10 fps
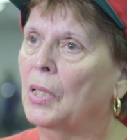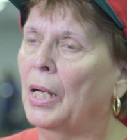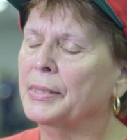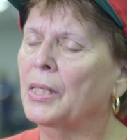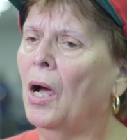
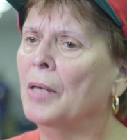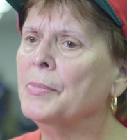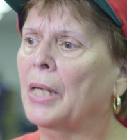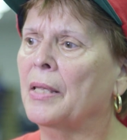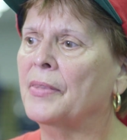At
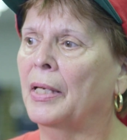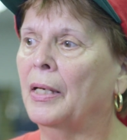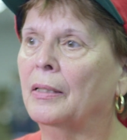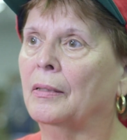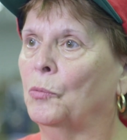times I
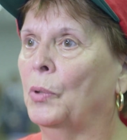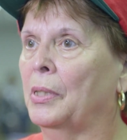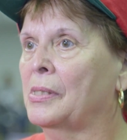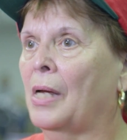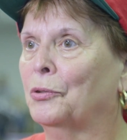think, when
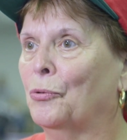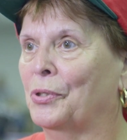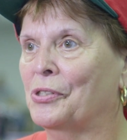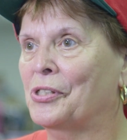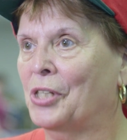is that
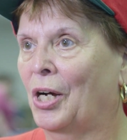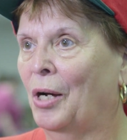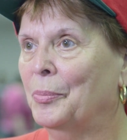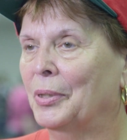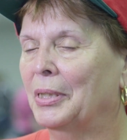going to stop?